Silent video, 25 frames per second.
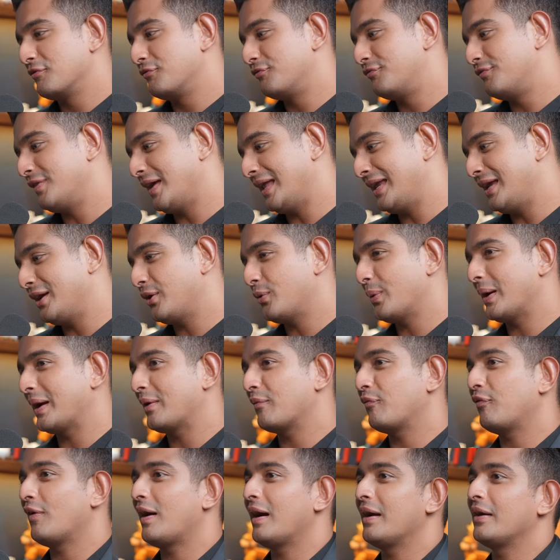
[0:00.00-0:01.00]
Very
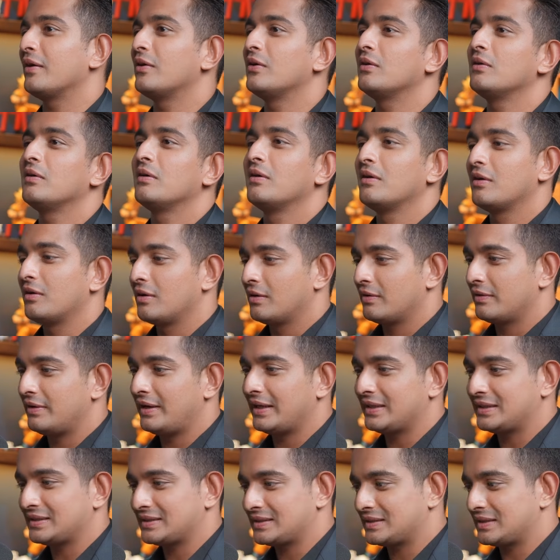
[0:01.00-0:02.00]
quick fire.
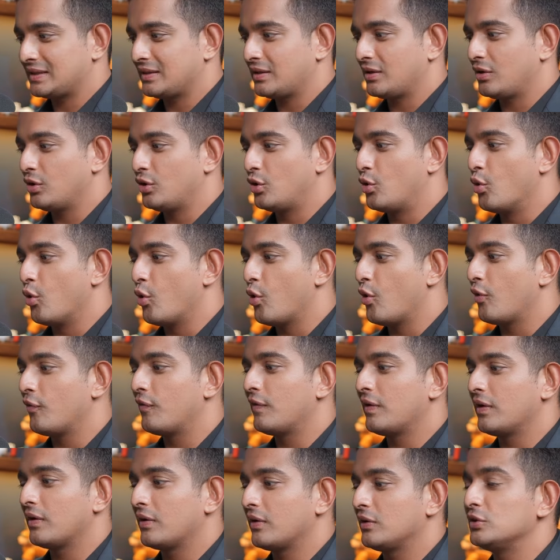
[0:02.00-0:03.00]
Let's go
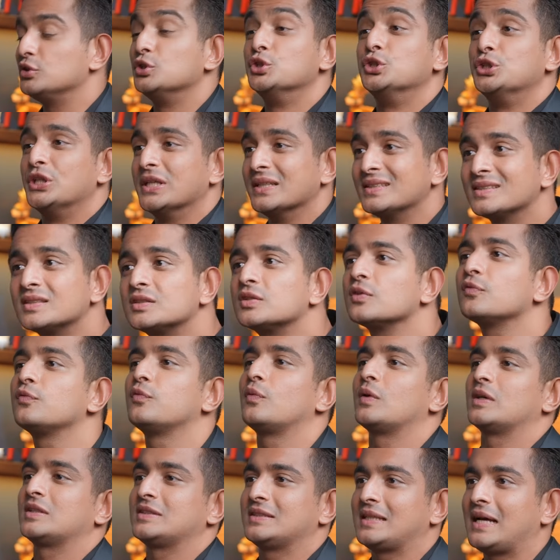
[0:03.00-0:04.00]
over a gist of
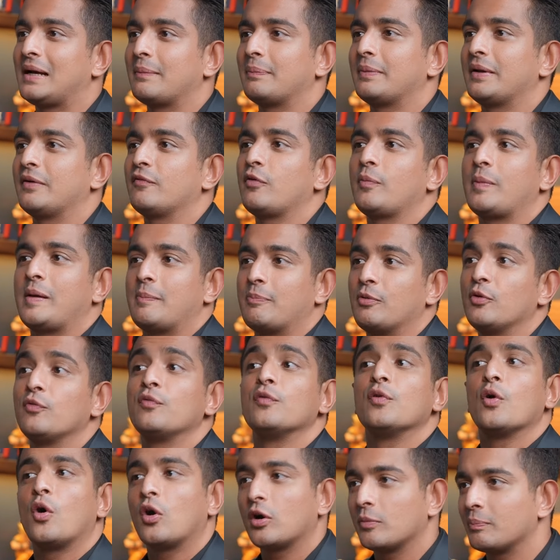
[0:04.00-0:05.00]
what's happening for people
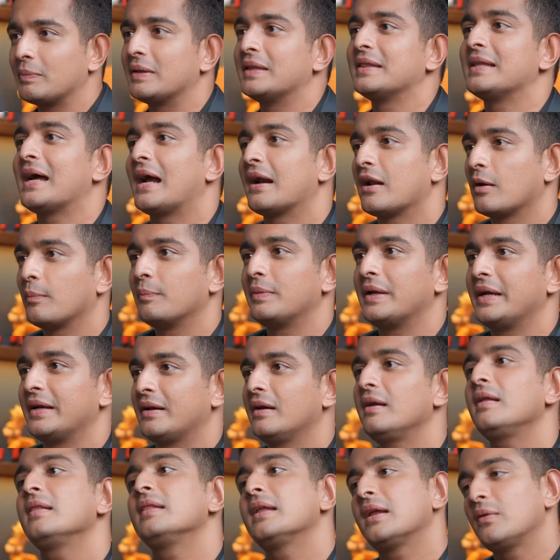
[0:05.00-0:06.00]
who've not been that
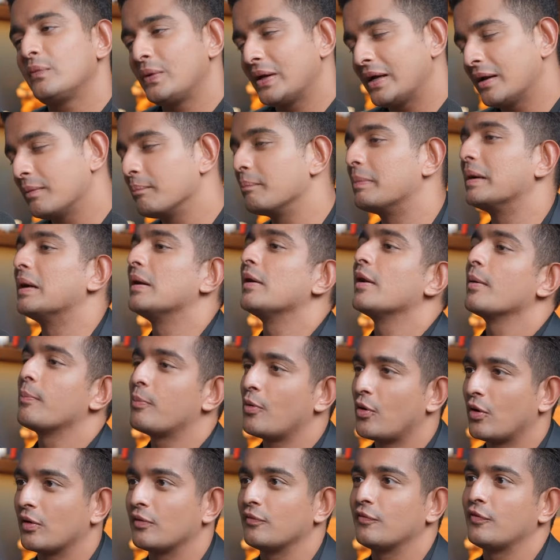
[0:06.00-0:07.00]
updated, and then we can build
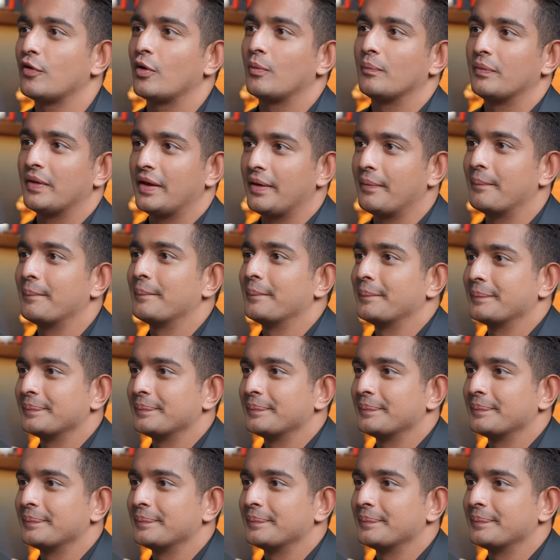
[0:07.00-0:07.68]
upon from there.